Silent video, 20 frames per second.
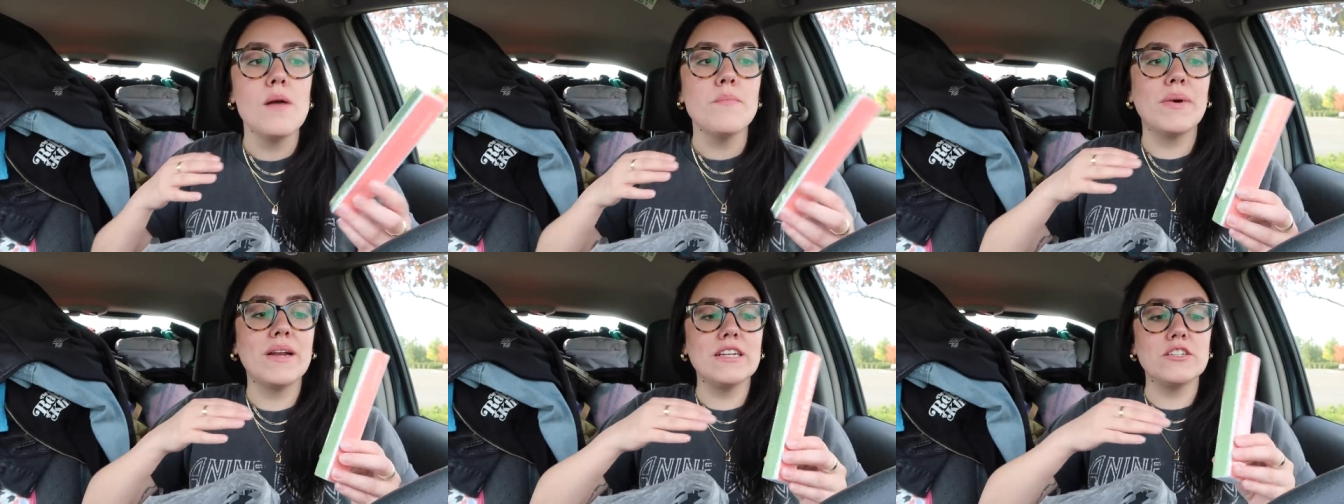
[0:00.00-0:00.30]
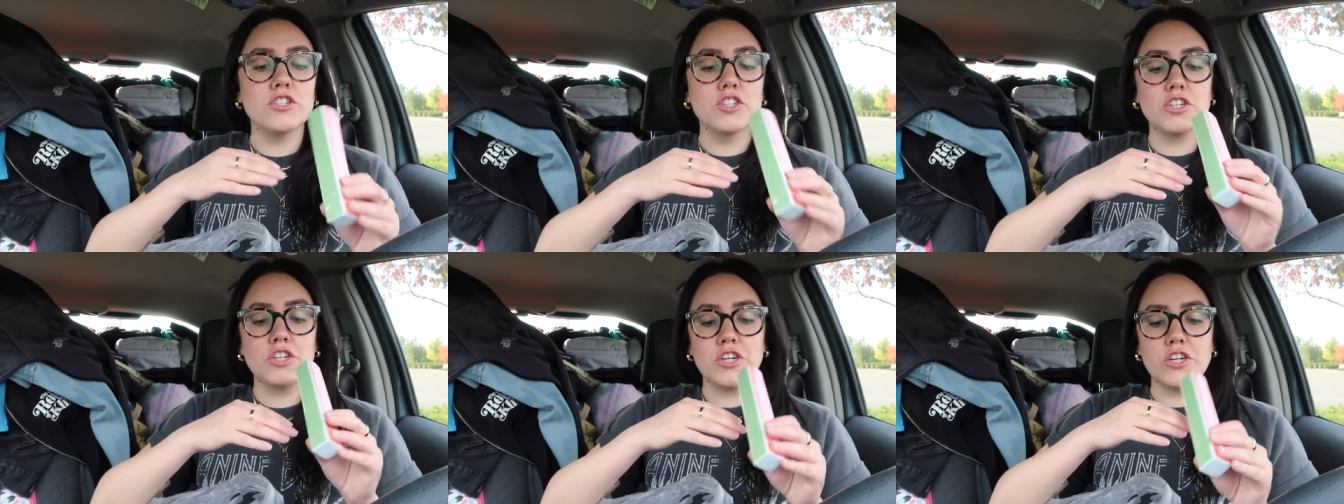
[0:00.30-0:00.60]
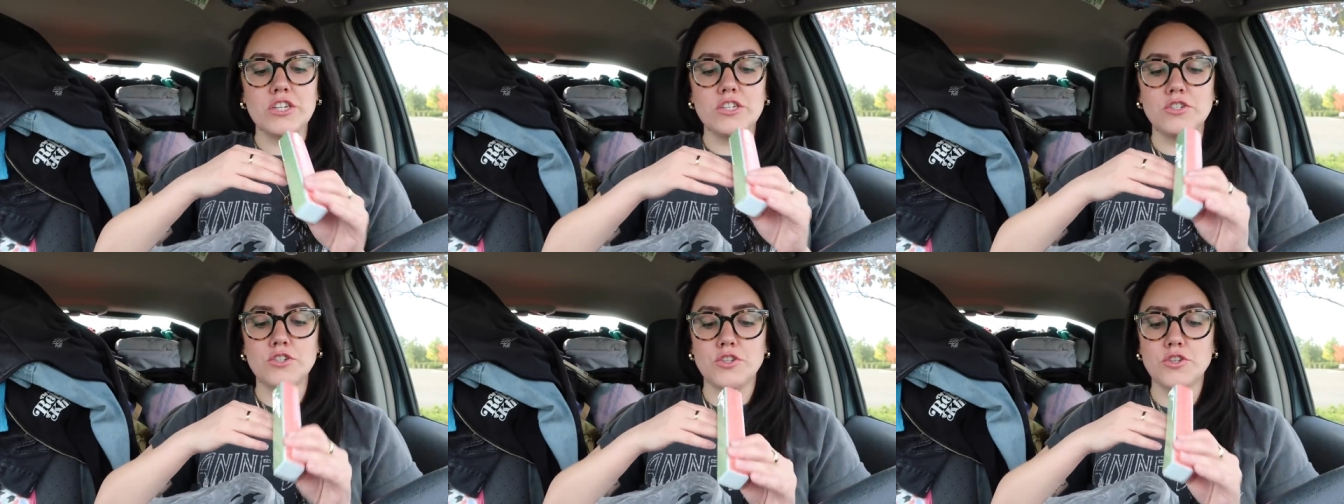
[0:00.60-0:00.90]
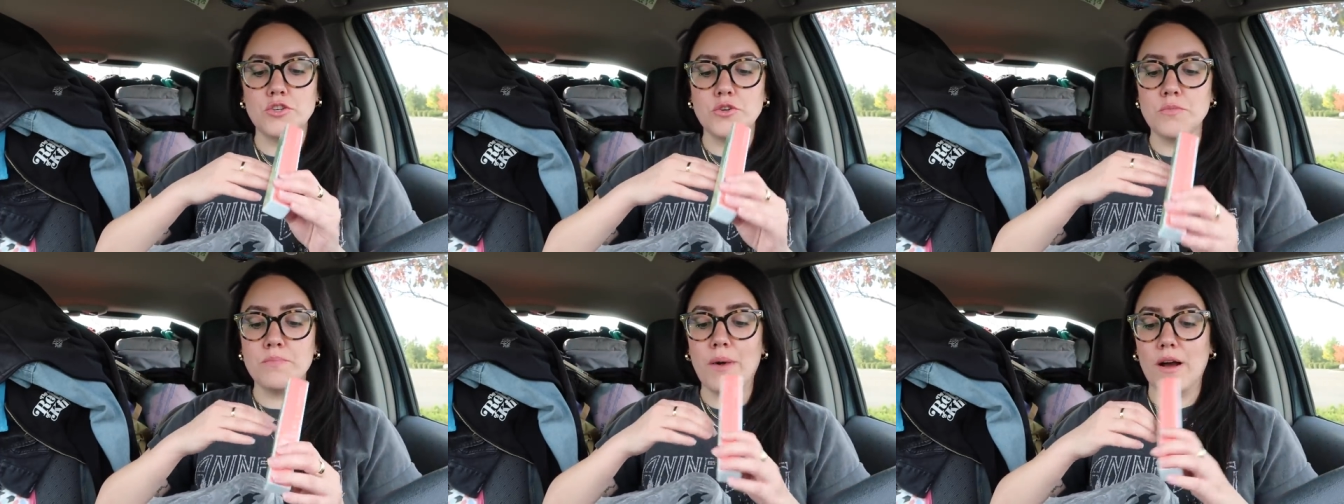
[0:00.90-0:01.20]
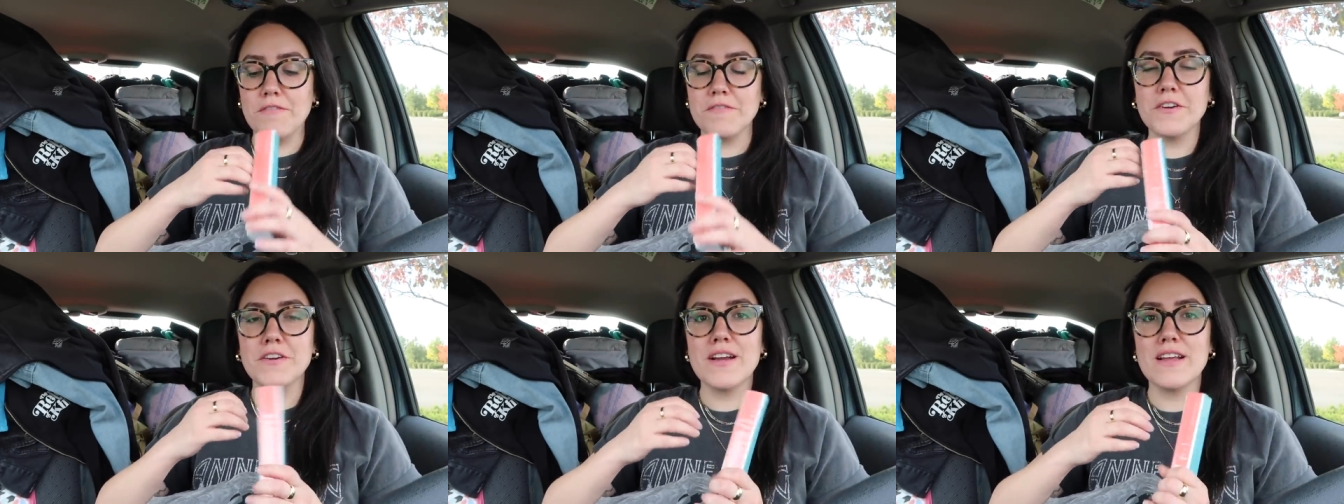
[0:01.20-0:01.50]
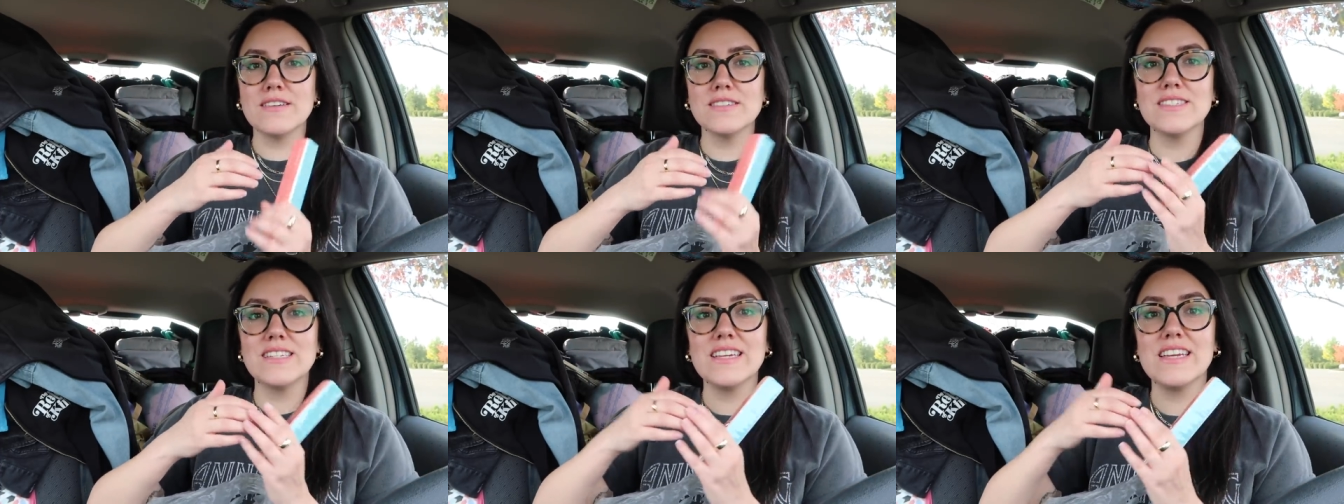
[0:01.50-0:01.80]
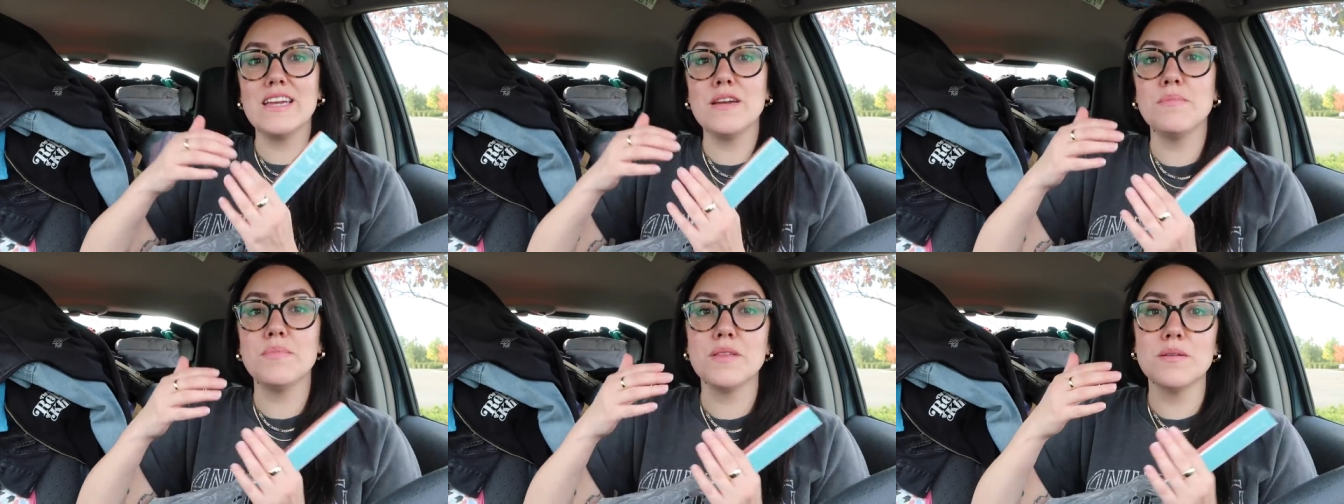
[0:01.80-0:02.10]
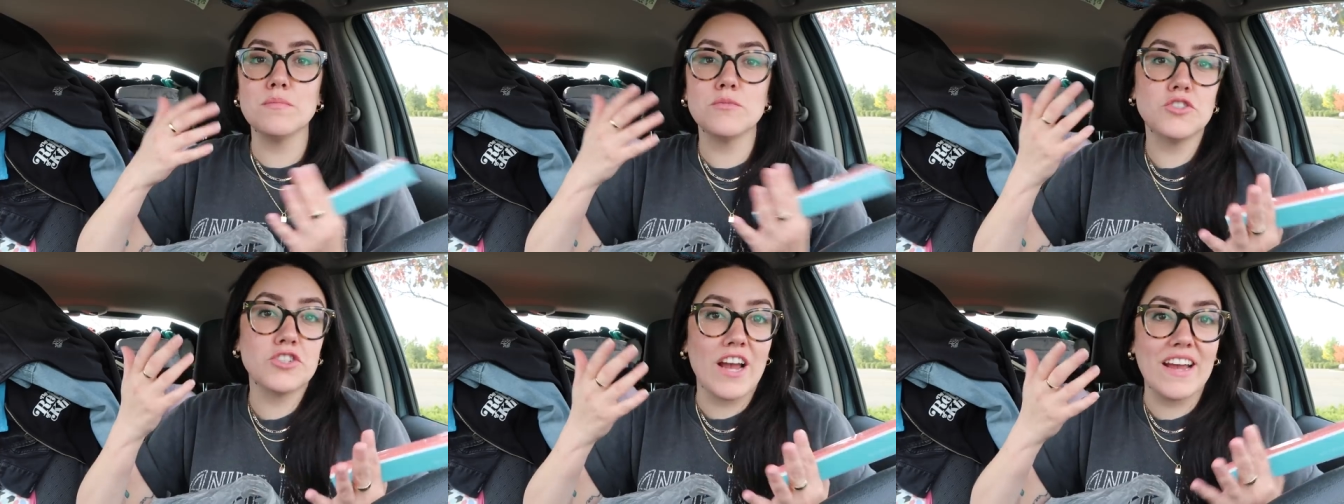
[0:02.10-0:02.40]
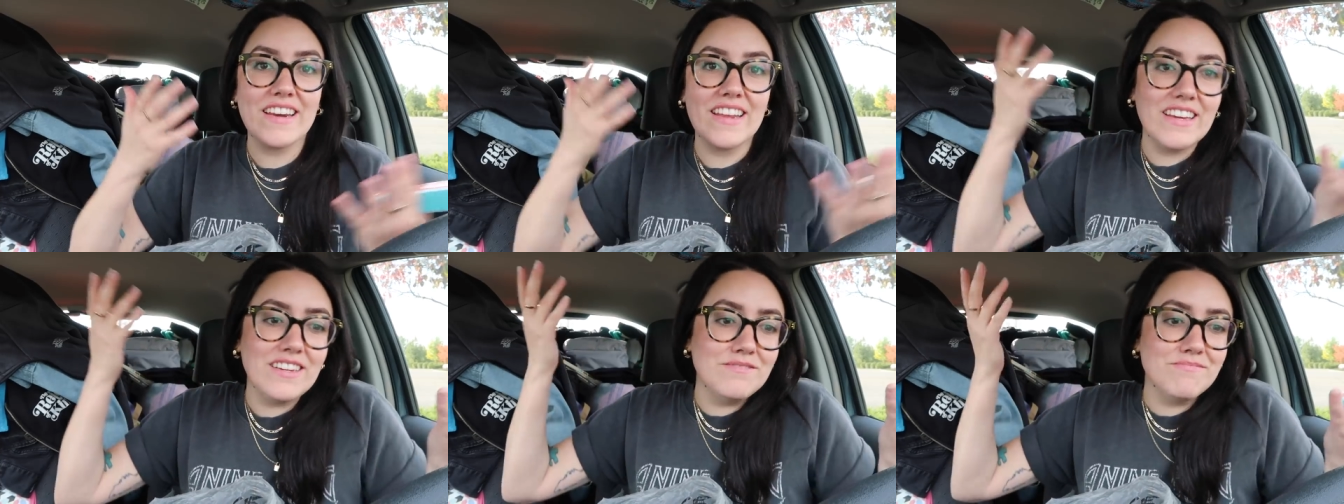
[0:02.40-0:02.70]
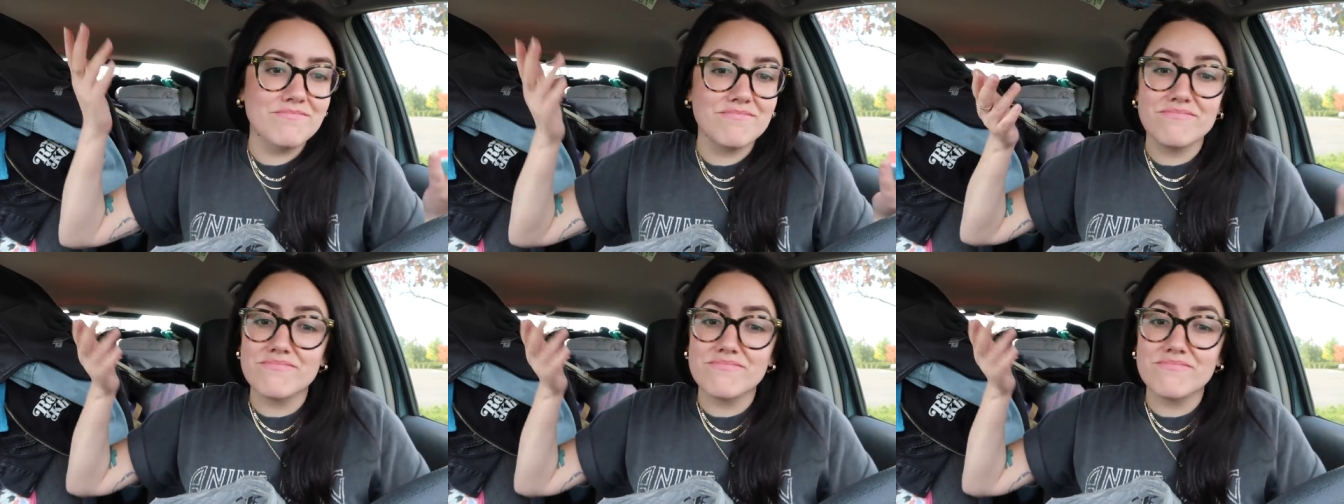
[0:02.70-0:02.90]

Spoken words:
but it's good to buff your nails to keep them shiny,